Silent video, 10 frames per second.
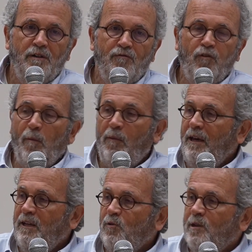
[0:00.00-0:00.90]
from a
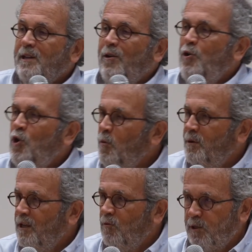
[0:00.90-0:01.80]
place where
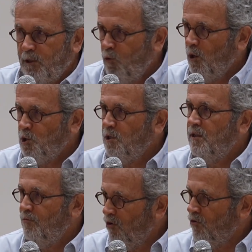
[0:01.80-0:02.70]
nobody was questioning
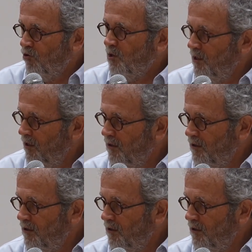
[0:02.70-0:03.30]
democracy